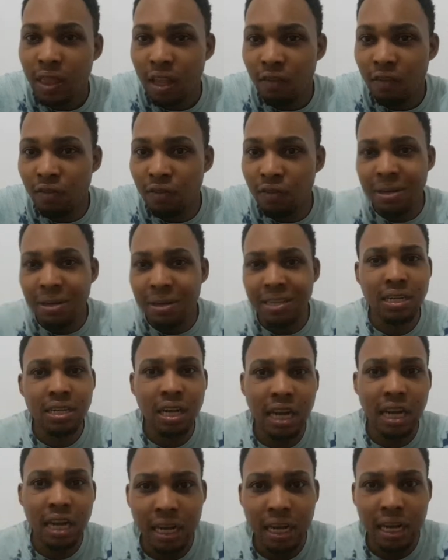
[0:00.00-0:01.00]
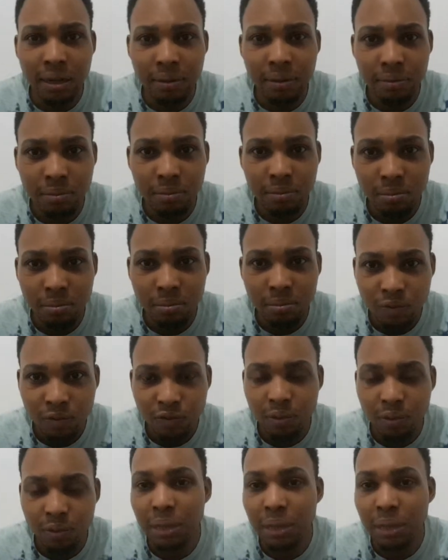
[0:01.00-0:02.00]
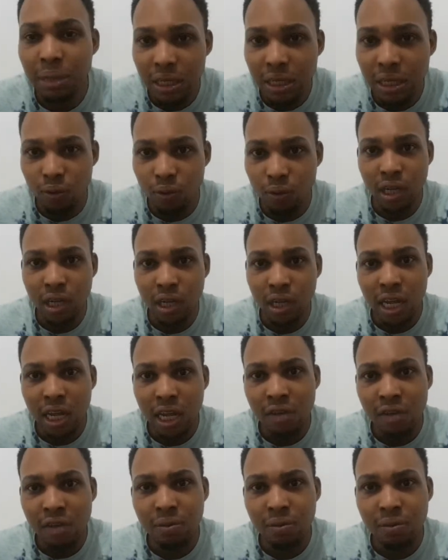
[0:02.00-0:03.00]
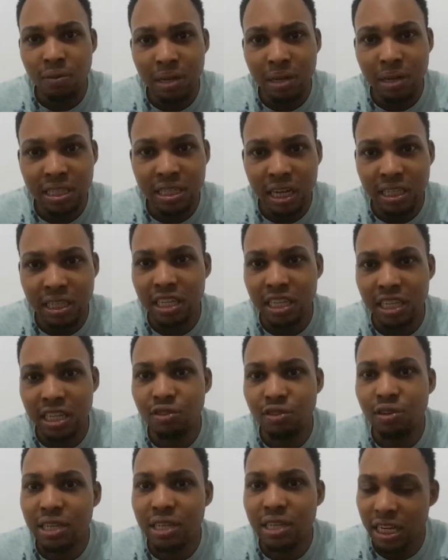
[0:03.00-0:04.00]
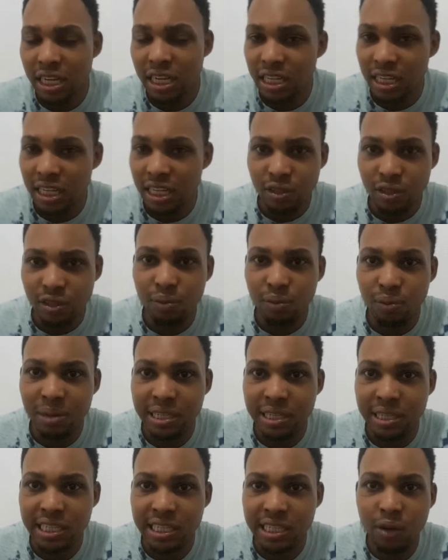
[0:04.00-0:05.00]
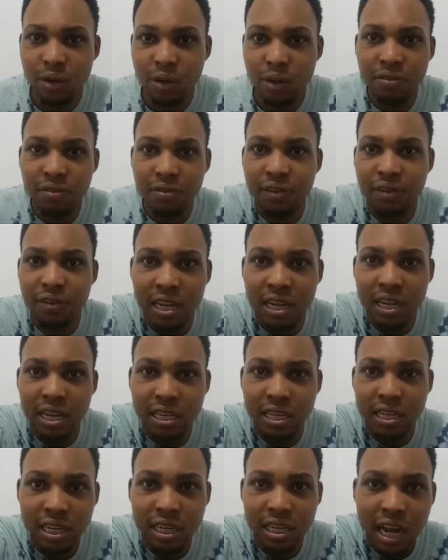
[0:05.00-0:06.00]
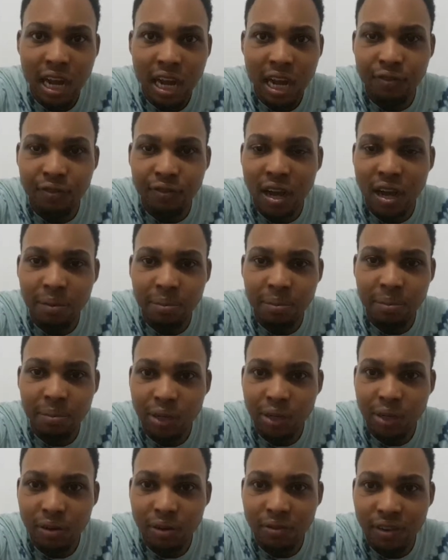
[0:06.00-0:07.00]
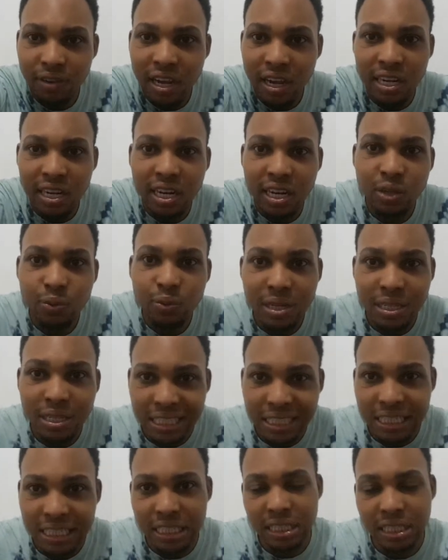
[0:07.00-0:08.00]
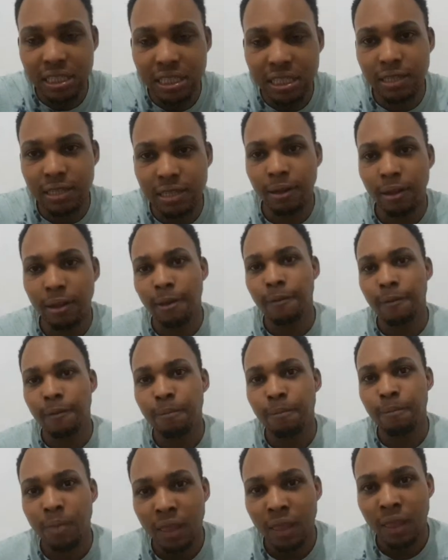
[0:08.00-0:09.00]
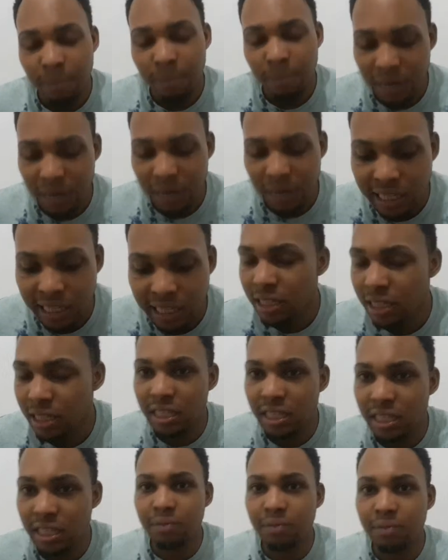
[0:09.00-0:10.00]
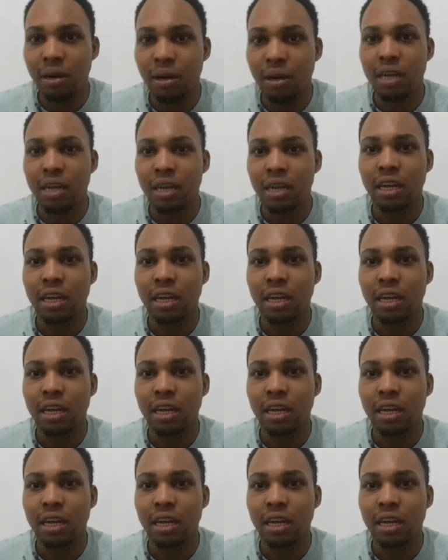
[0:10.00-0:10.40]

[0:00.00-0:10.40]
for me though, for Massacre take the rest of the year though, Massacre would have to find a farm like when we found in 2018. Massacre need back.